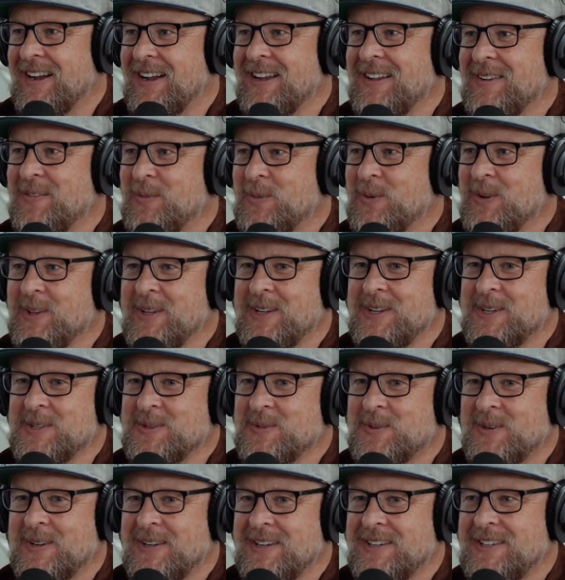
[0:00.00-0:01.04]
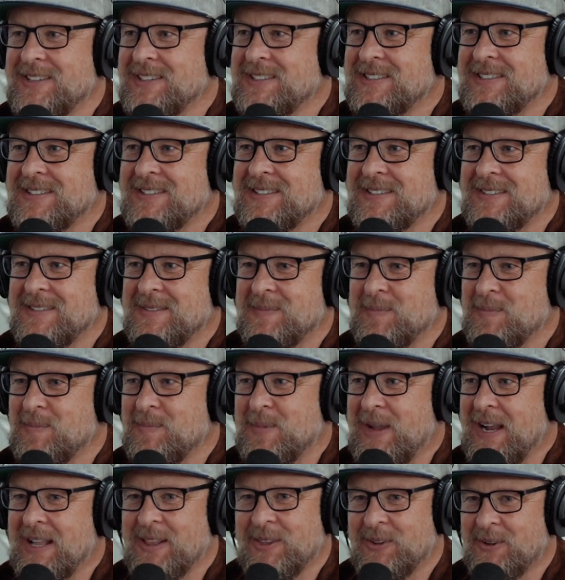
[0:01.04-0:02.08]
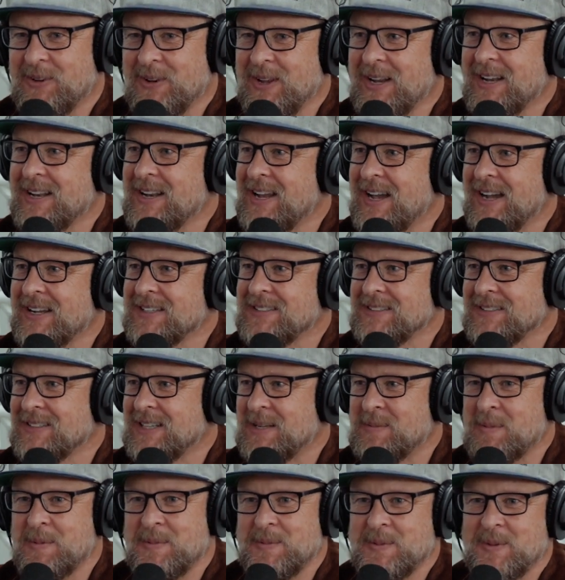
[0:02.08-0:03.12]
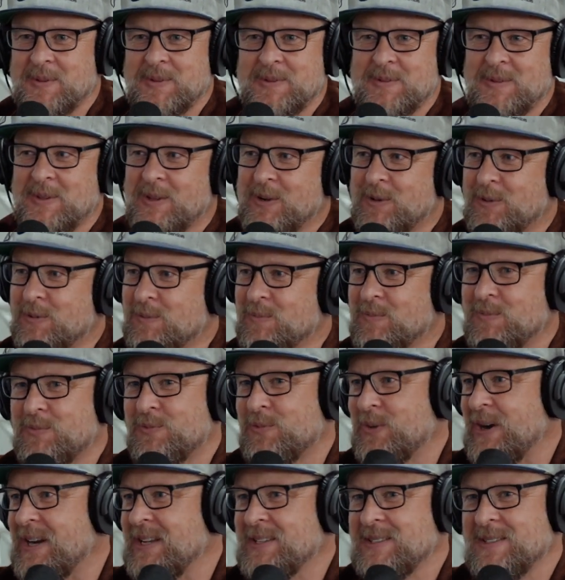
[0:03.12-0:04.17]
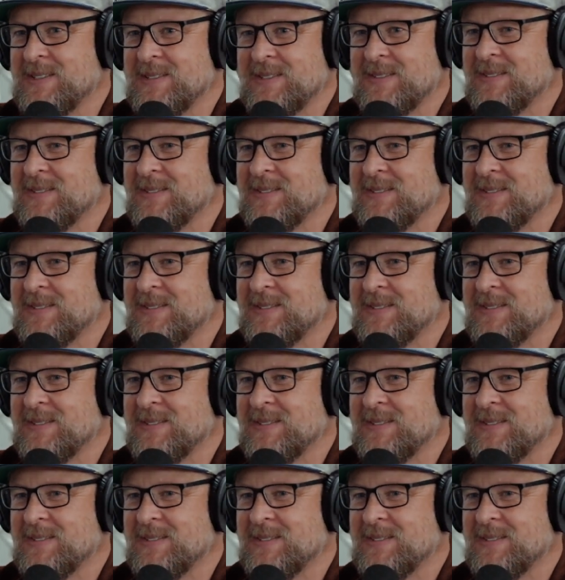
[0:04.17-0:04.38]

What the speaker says: I really just want to just make little knicknacks and come up with little phrases